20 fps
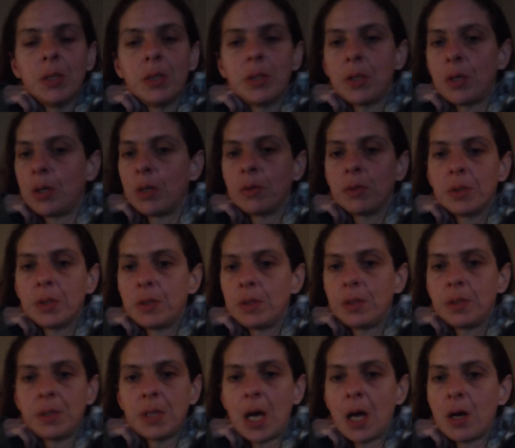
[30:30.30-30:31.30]
so
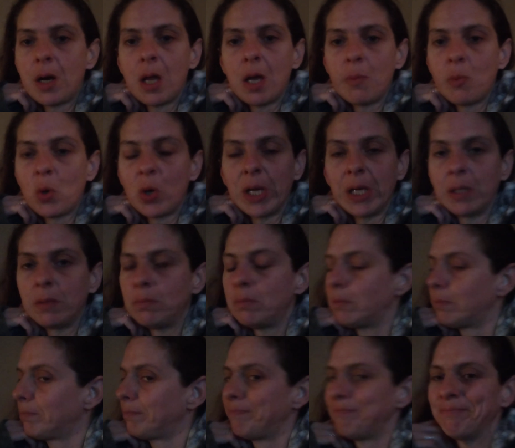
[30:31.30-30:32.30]
Saturday morning
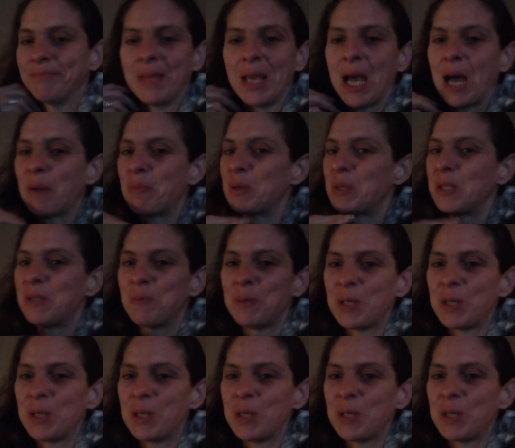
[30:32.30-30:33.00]
happens